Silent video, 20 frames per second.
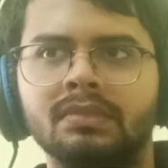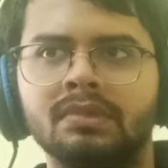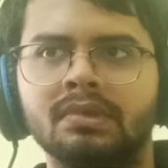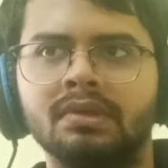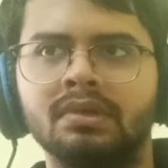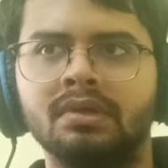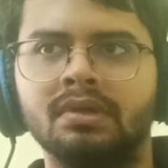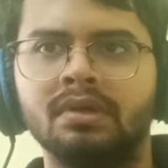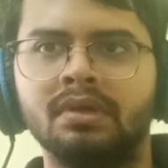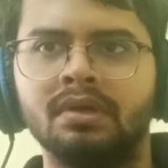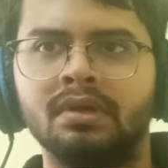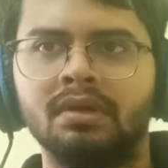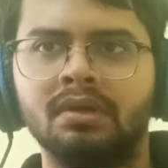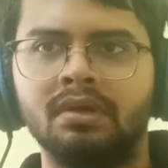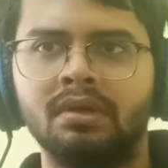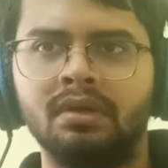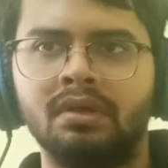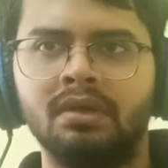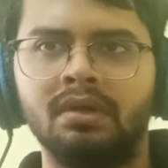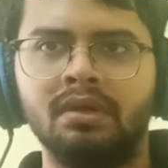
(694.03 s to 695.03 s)

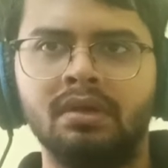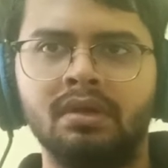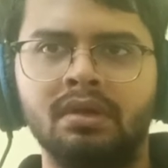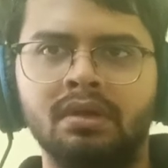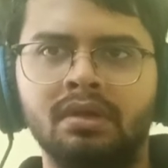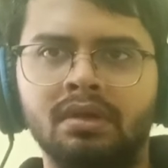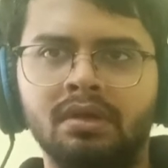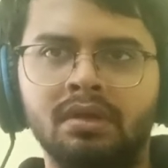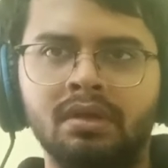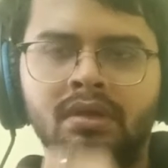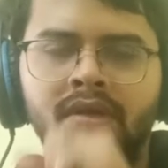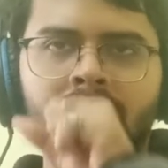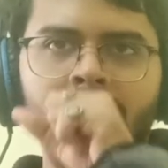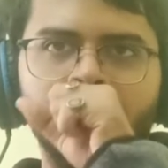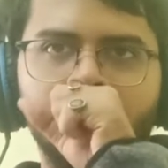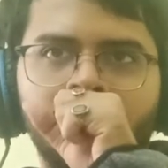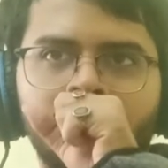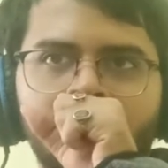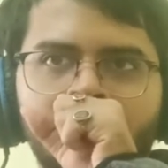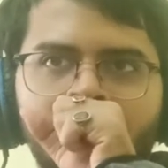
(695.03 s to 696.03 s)

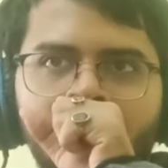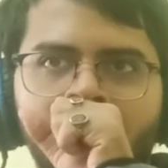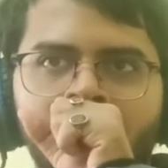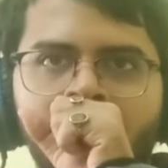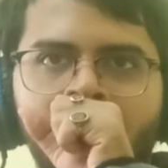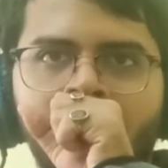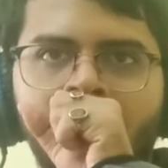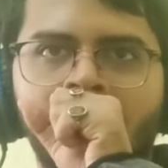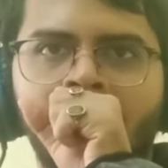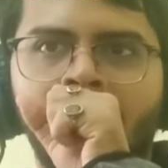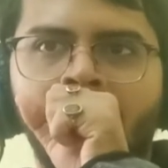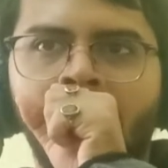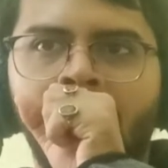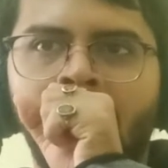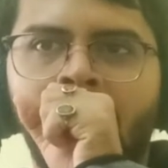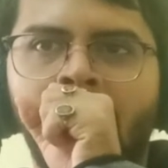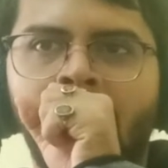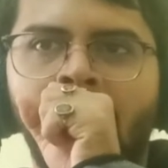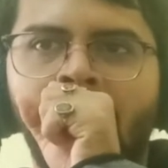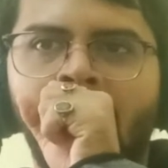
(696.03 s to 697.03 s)

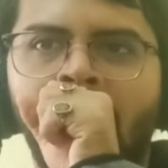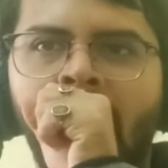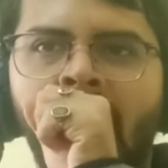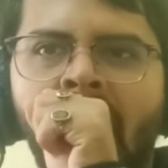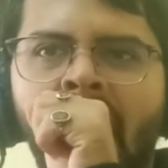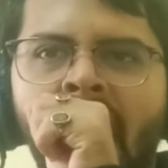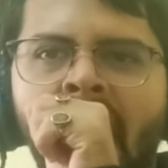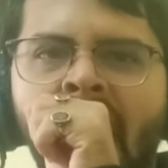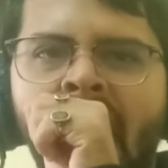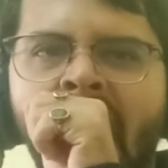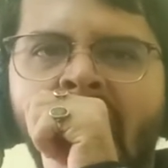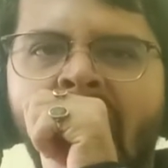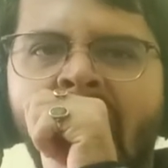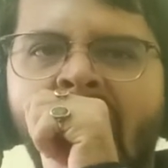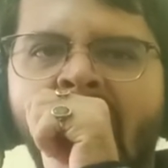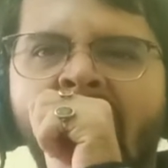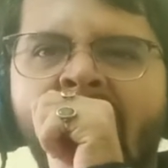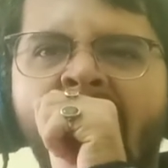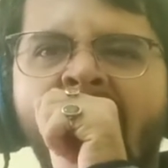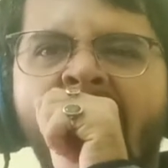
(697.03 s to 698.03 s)

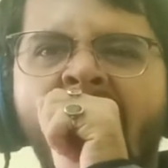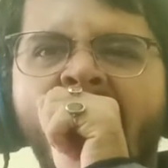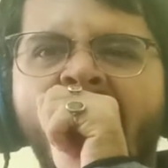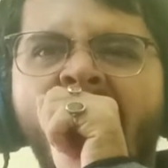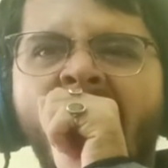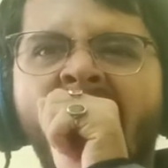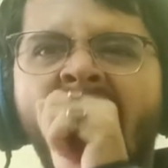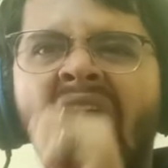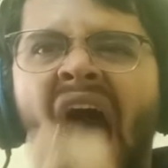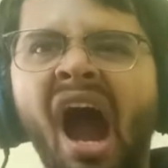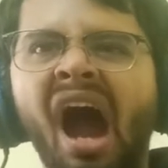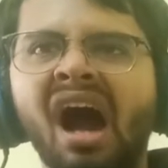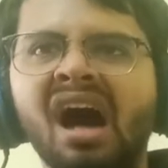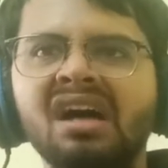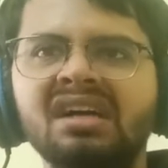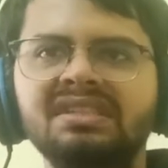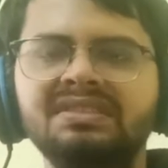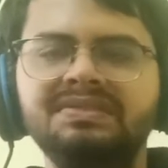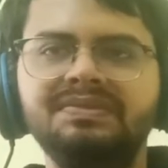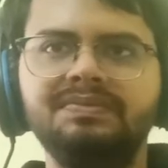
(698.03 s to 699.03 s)

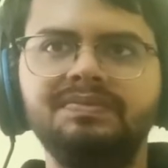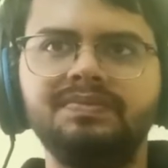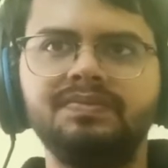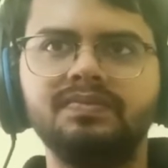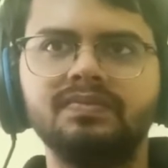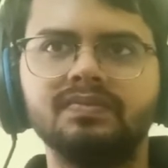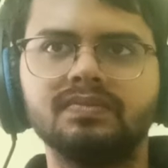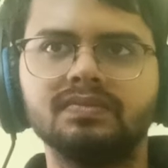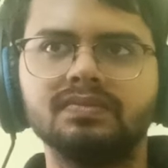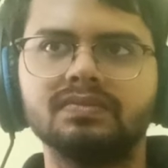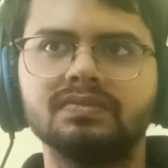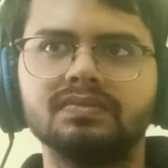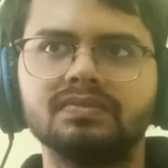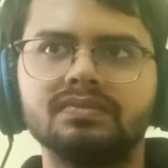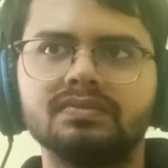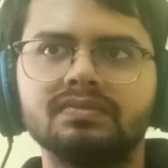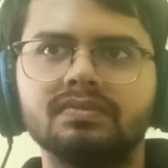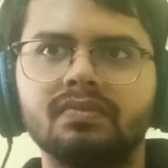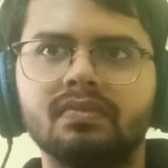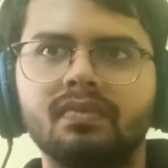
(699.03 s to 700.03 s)

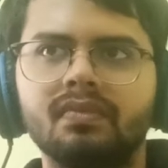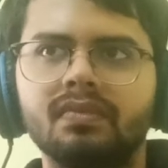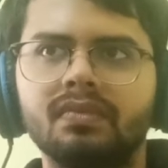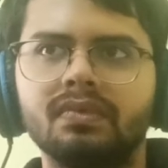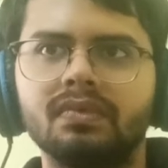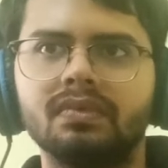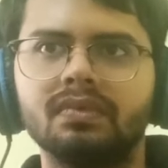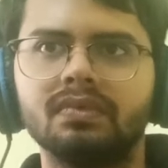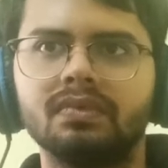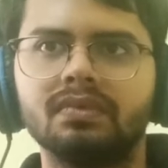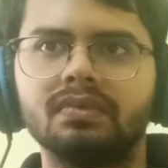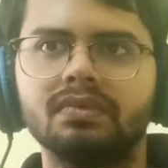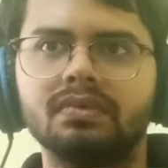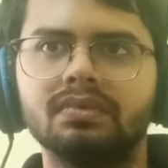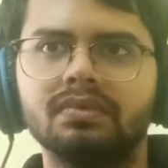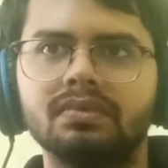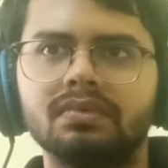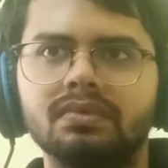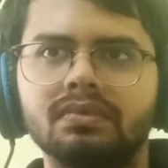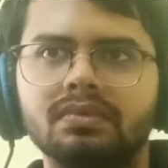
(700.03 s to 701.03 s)

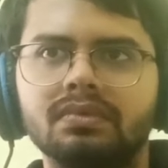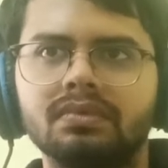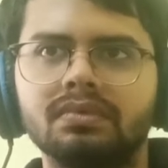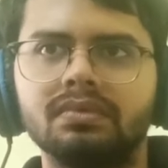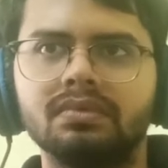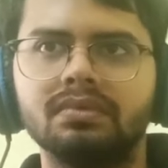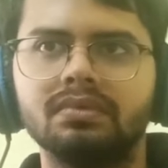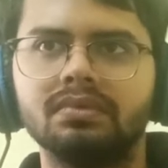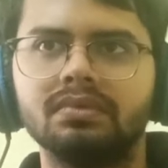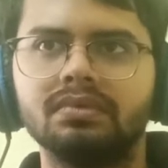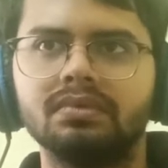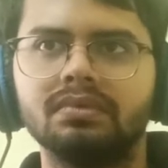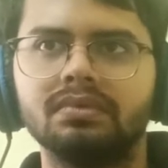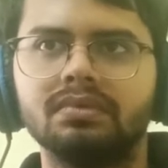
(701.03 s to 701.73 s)
(no one is talking)